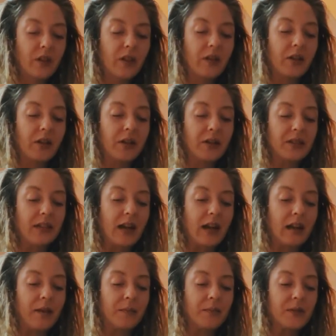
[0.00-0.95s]
There are
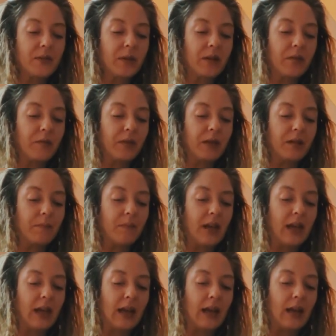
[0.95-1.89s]
times when we
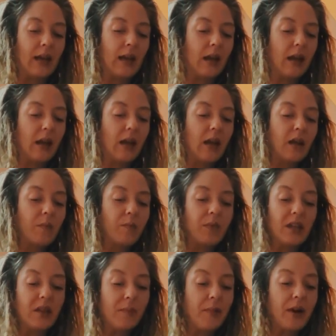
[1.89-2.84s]
may
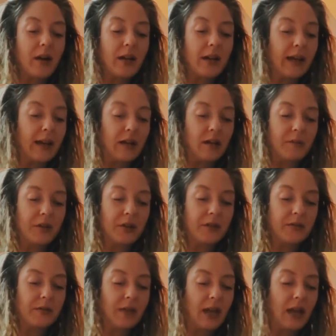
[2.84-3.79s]
be the party
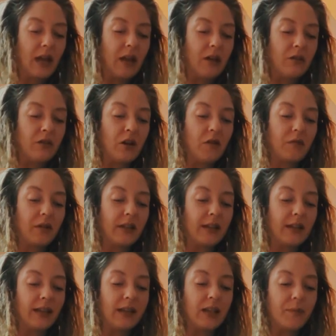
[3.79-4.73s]
animal and no one
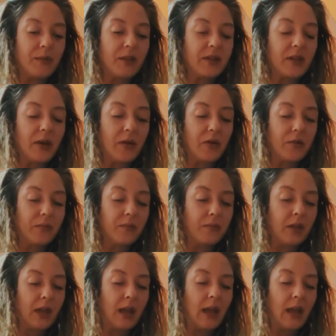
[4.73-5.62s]
can keep us home.